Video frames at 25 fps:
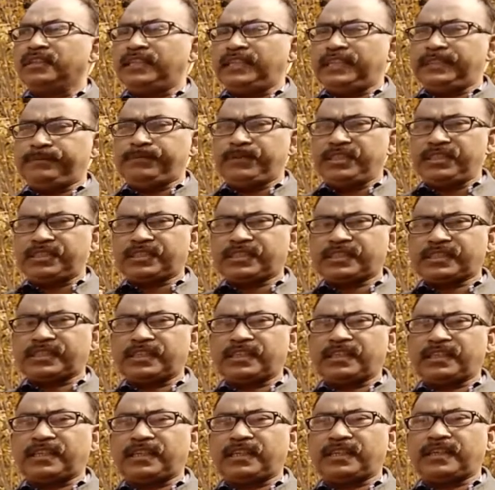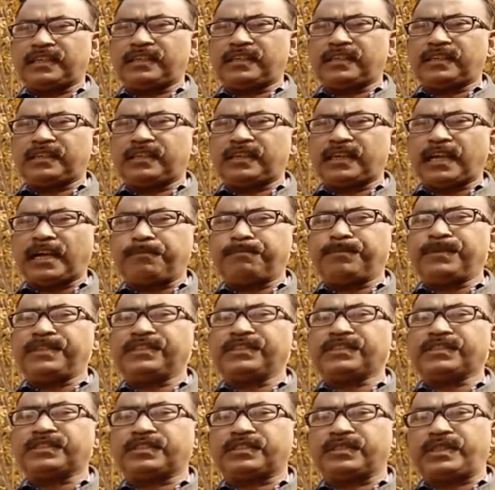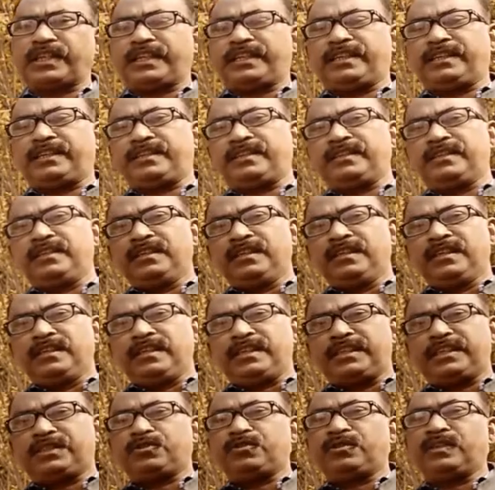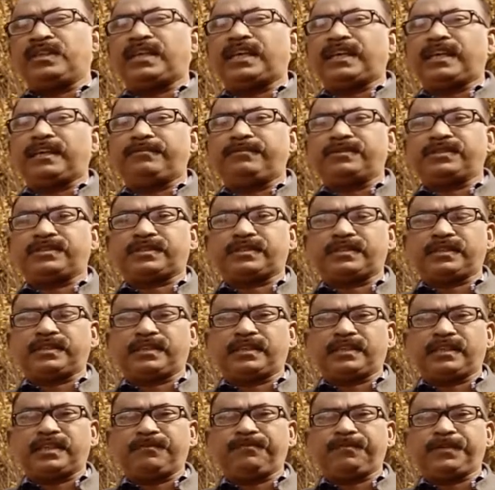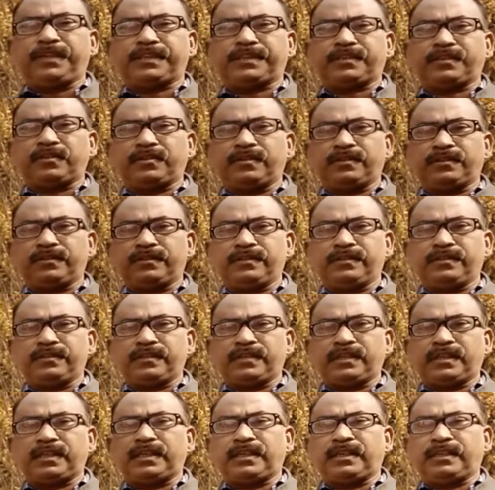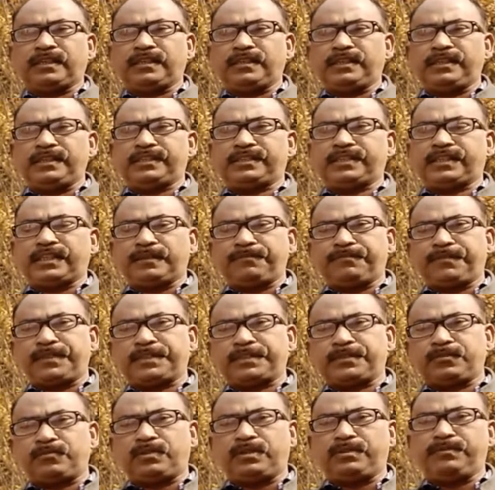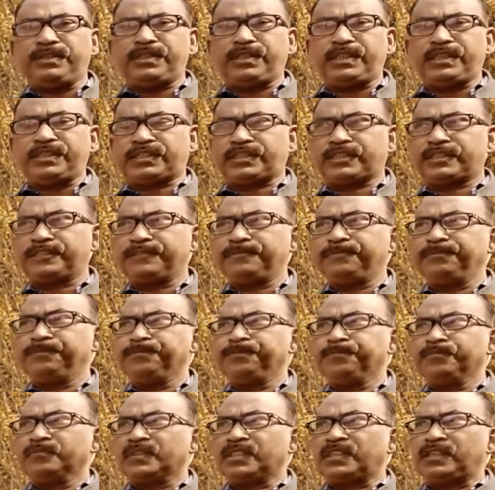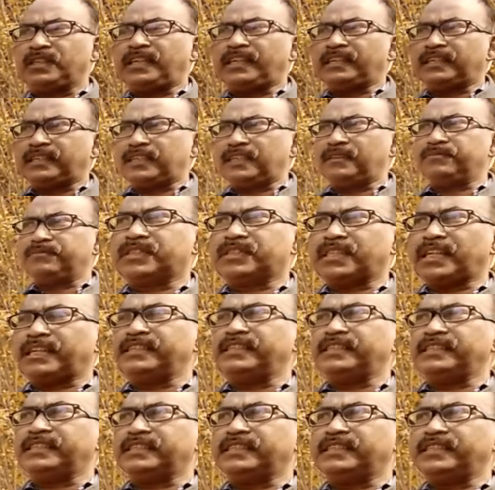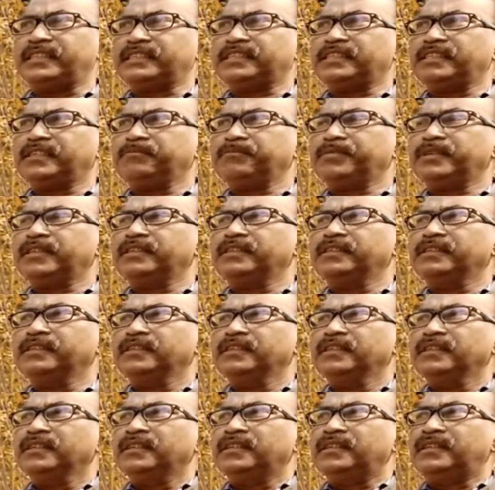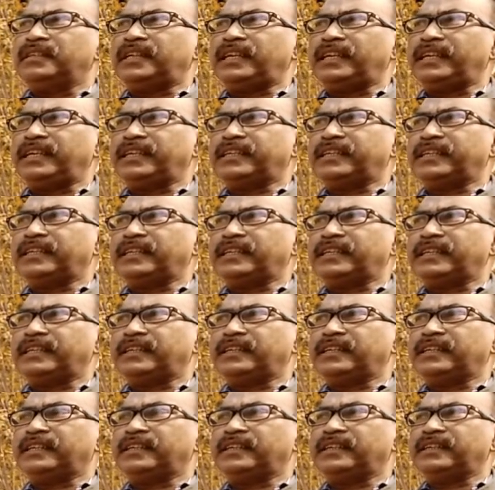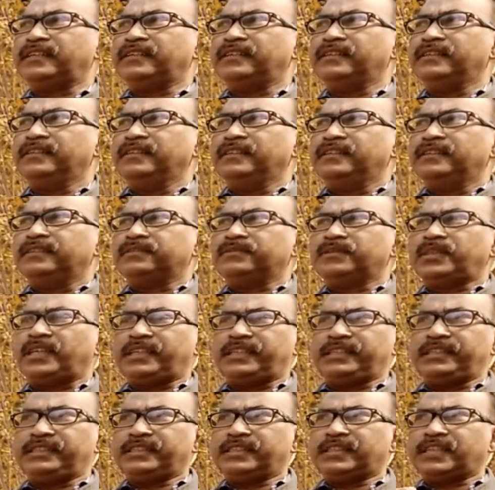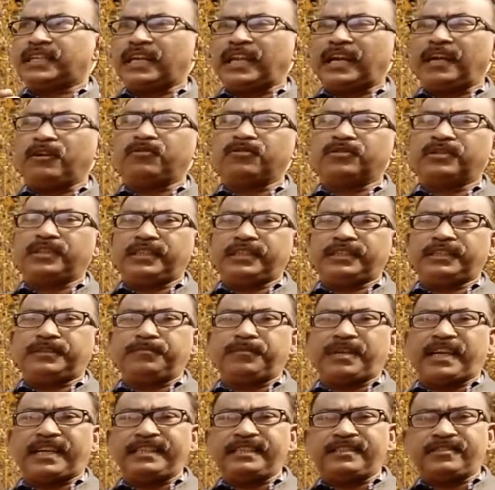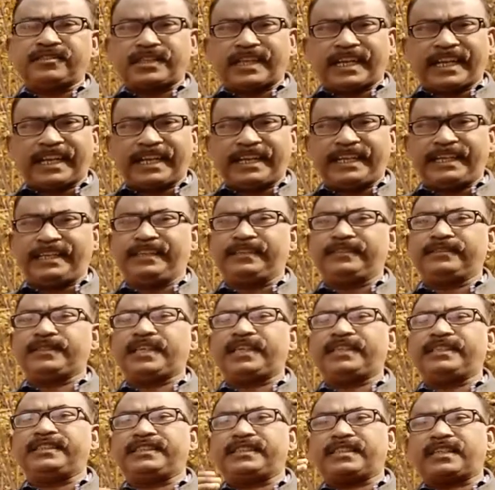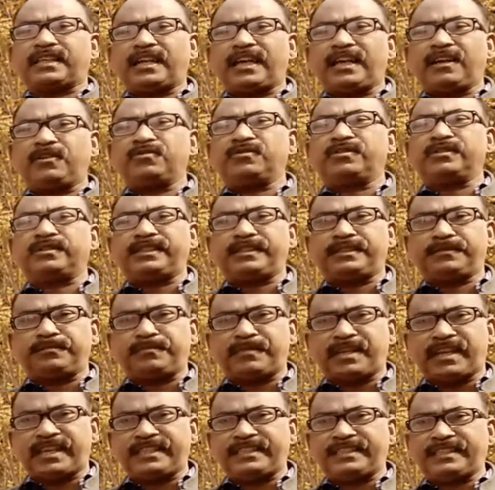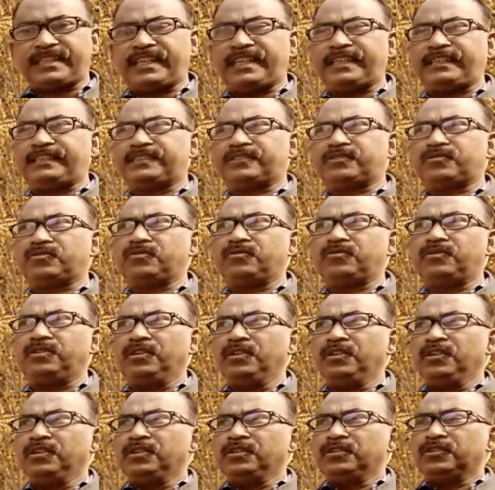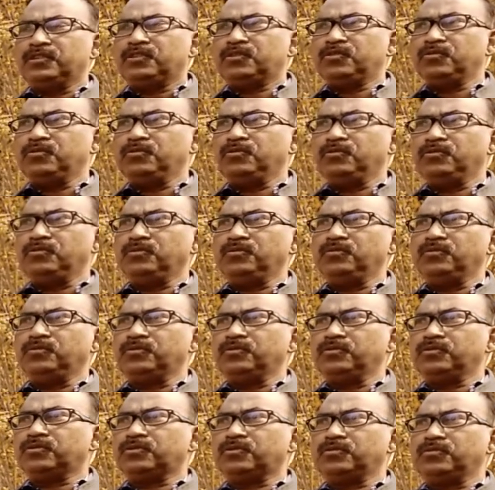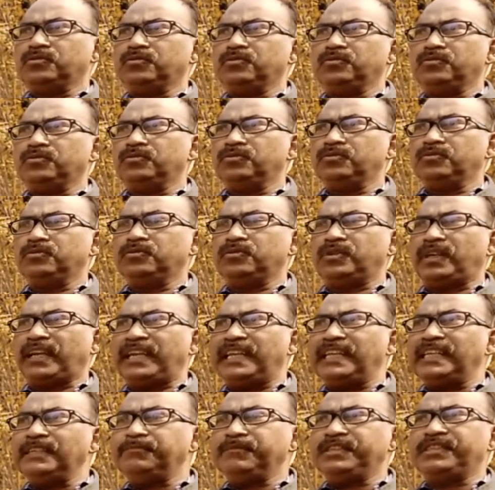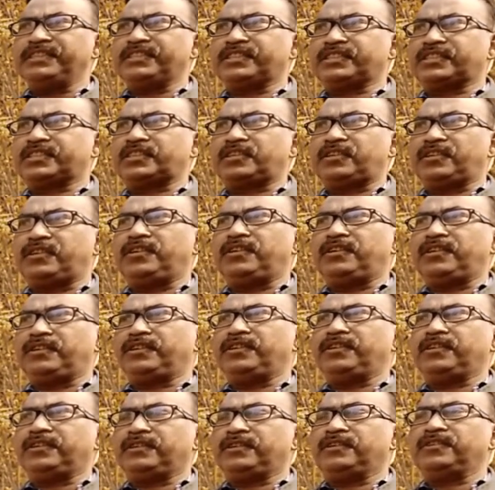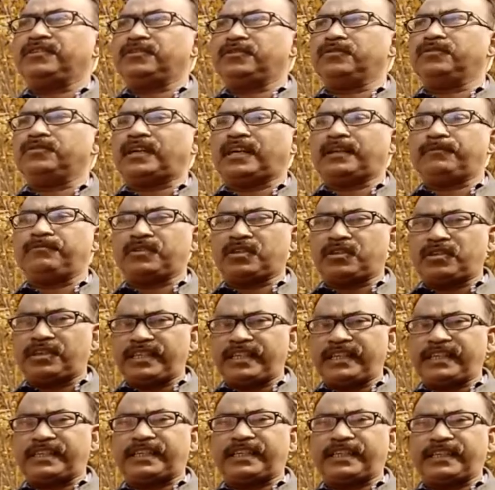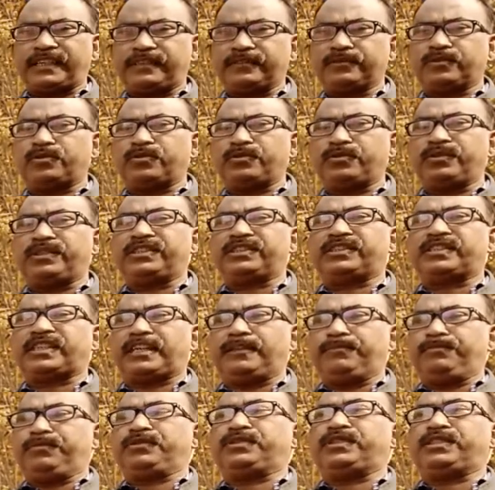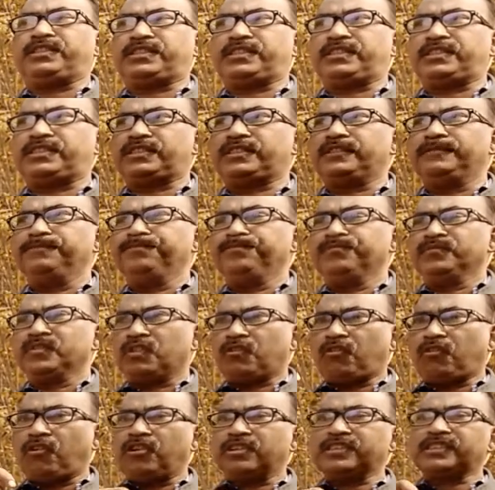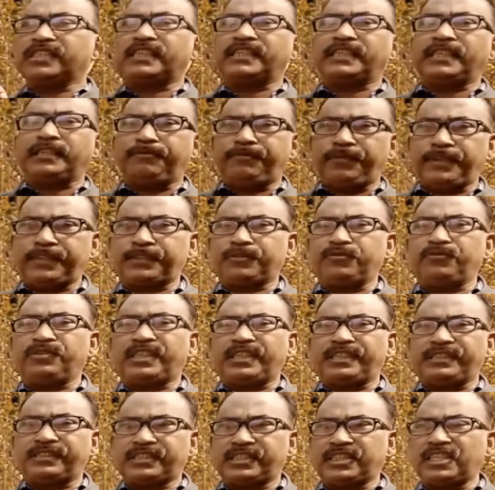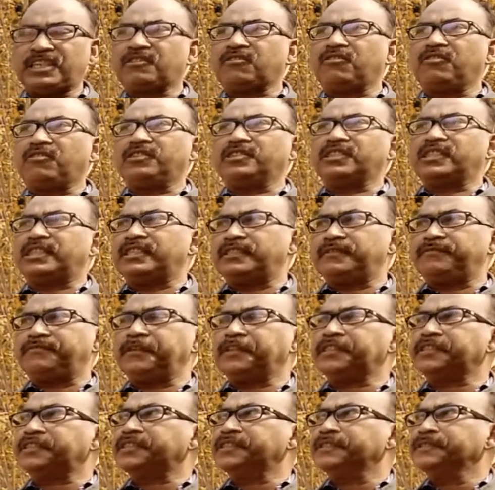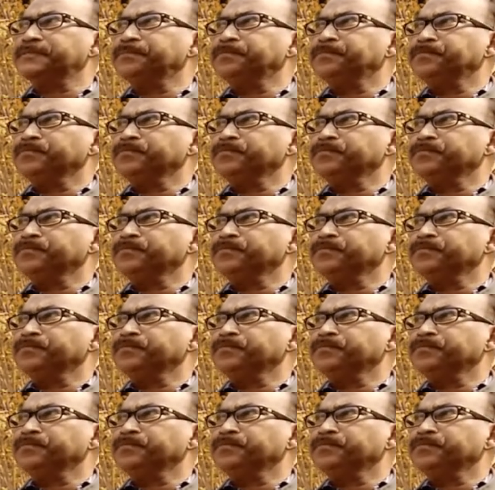If this happens, then it will have effect on its effect will be this. Like citing an example, like there is a cloud, it might rain. There is cloud, it might rain. So two elements I am connecting through this hypothesis. Cause and effect, we can say cause and effect.